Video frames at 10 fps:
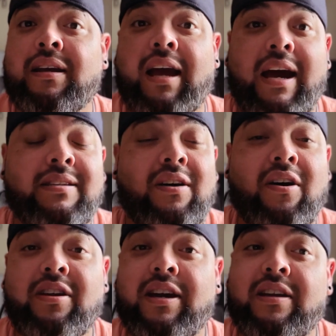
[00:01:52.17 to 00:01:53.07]
Guys,
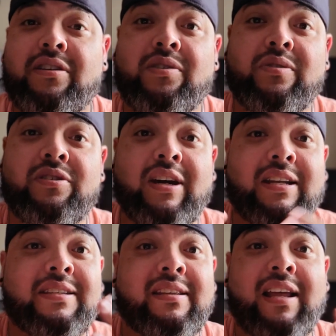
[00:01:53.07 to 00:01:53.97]
all you gotta do is you
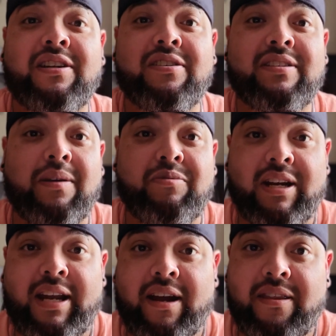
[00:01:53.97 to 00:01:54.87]
gotta select your
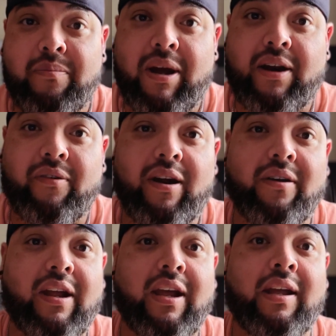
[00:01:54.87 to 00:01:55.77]
subject out of the
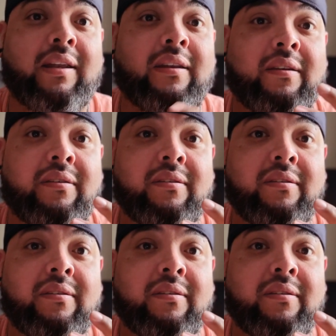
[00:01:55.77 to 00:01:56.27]
background, and